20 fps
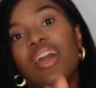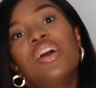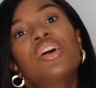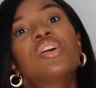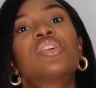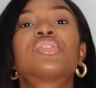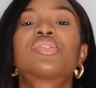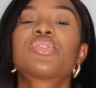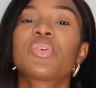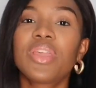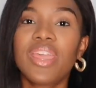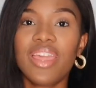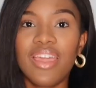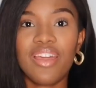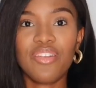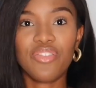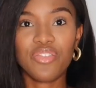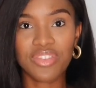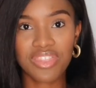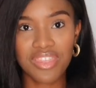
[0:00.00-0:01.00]
So yeah,
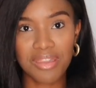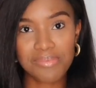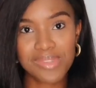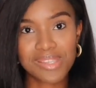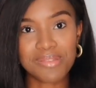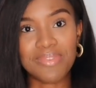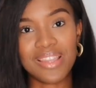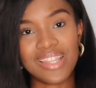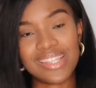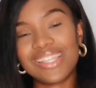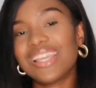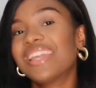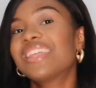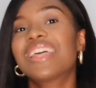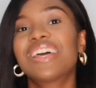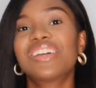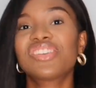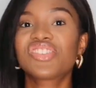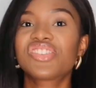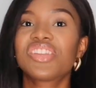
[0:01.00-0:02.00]
for them to maintain
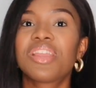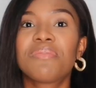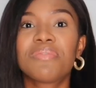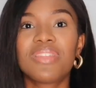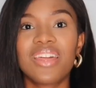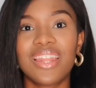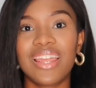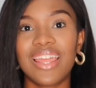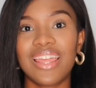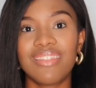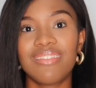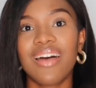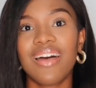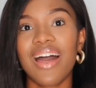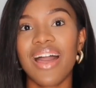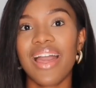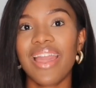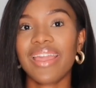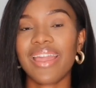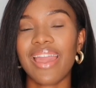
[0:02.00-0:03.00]
that shape that I
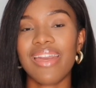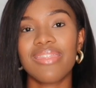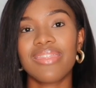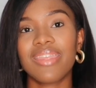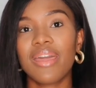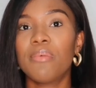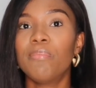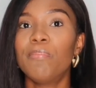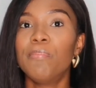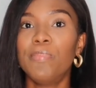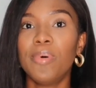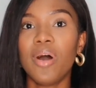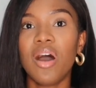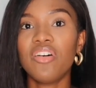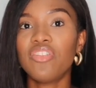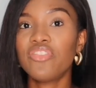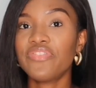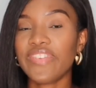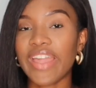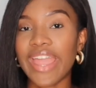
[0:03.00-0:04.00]
like, and then
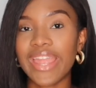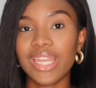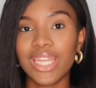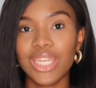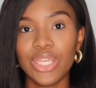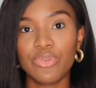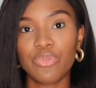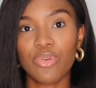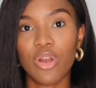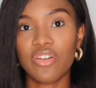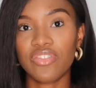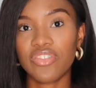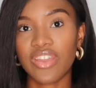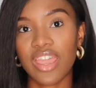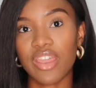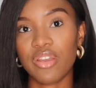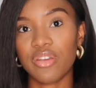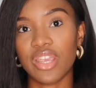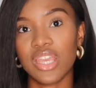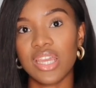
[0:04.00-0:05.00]
buff any rough
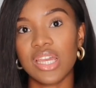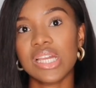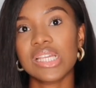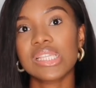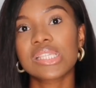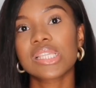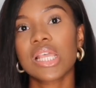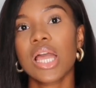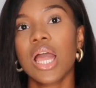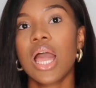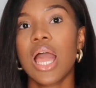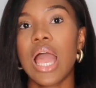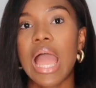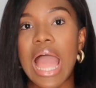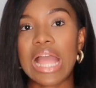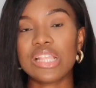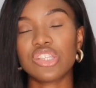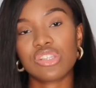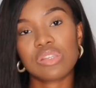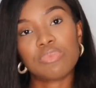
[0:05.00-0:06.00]
areas
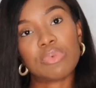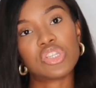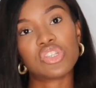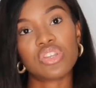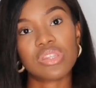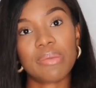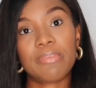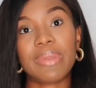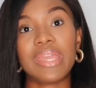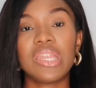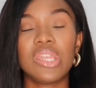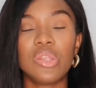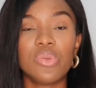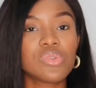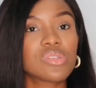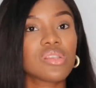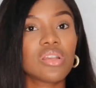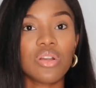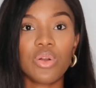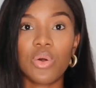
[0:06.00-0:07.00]
and just make sure that my nails
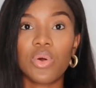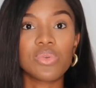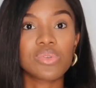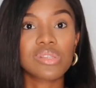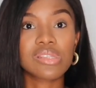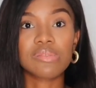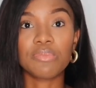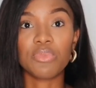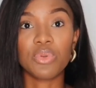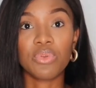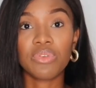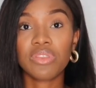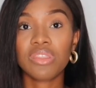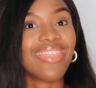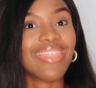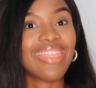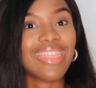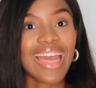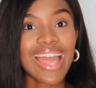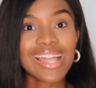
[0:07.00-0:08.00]
are all smooth.
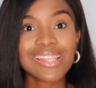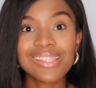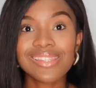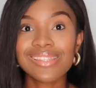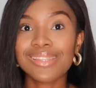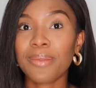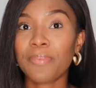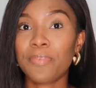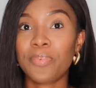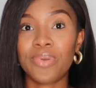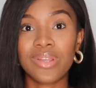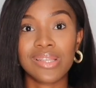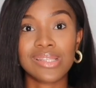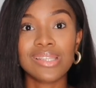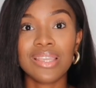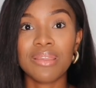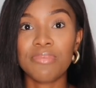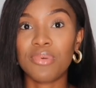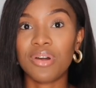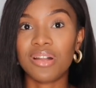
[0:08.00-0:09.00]
That's it,
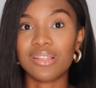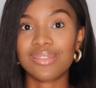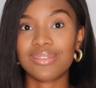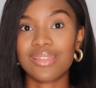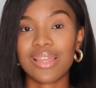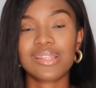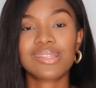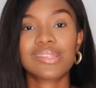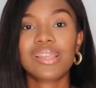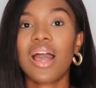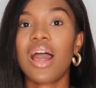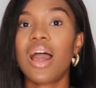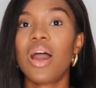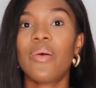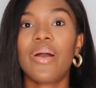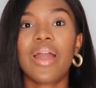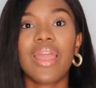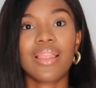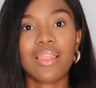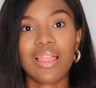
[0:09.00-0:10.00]
pretty much. That's how
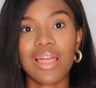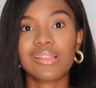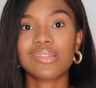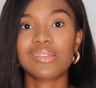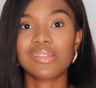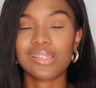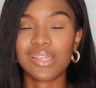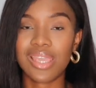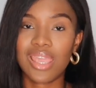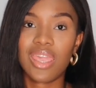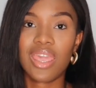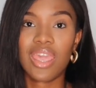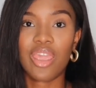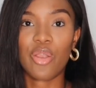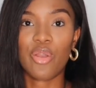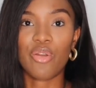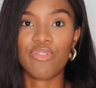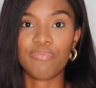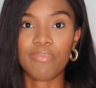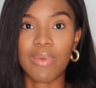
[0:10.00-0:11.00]
I like to take care
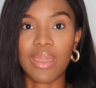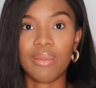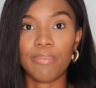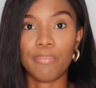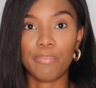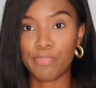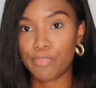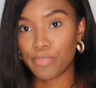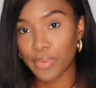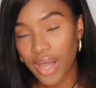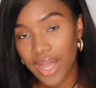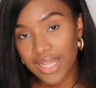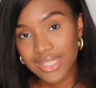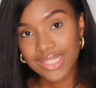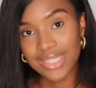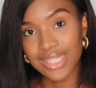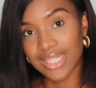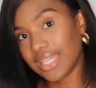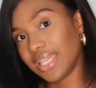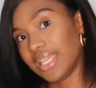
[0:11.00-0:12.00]
of my
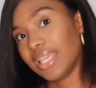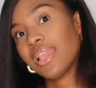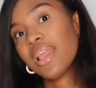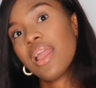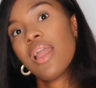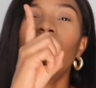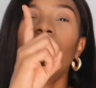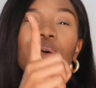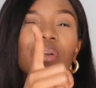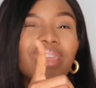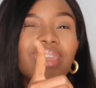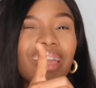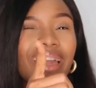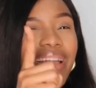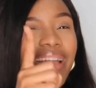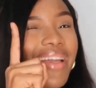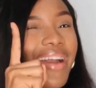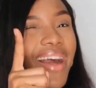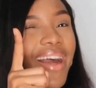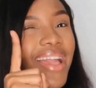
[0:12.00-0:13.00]
body. Oh yeah,
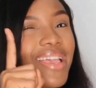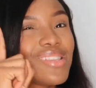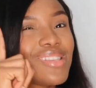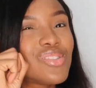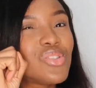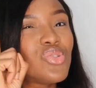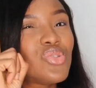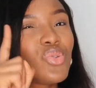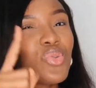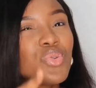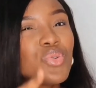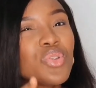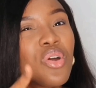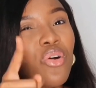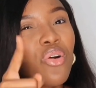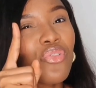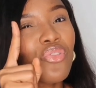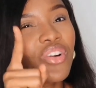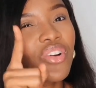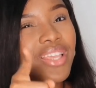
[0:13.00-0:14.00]
guys, do not
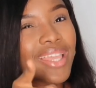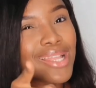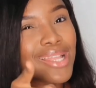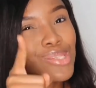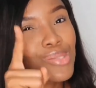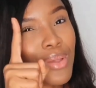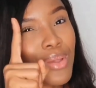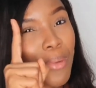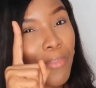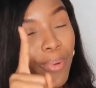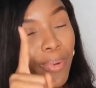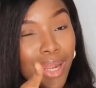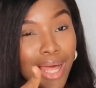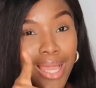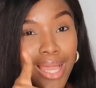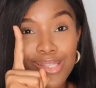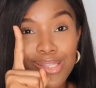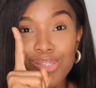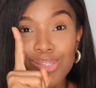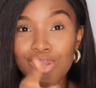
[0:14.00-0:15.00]
forget to apply
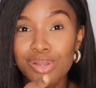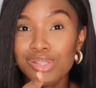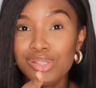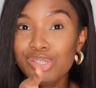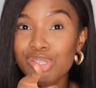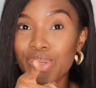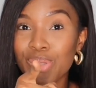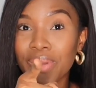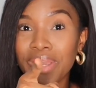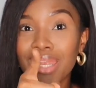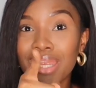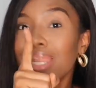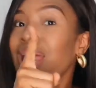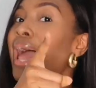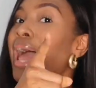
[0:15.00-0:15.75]
sunscreen.